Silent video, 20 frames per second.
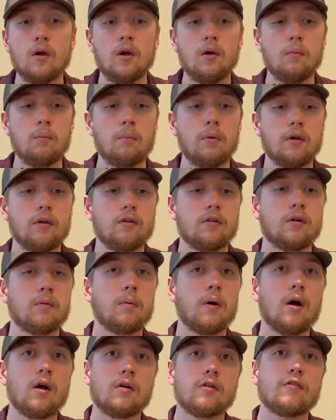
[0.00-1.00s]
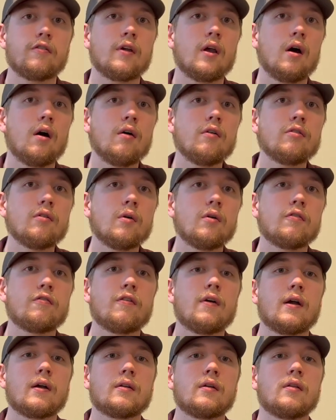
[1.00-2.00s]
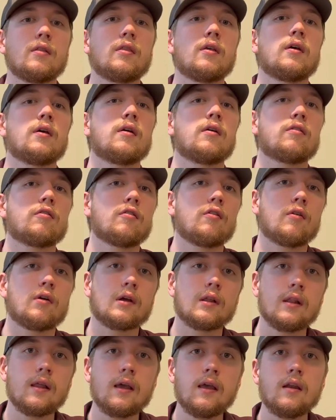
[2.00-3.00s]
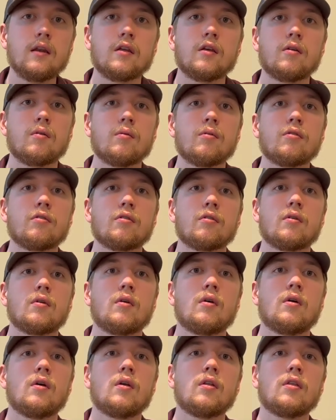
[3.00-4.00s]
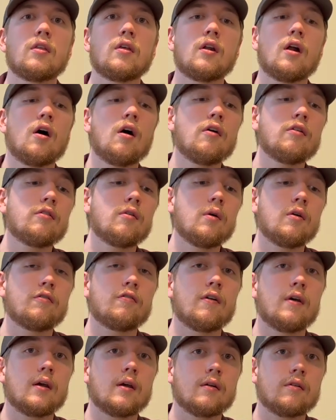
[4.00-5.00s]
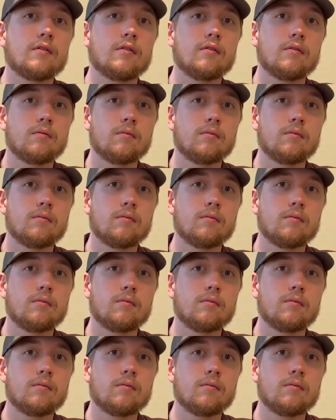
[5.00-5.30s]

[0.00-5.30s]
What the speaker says: but your topography also affected the historic land use that also affects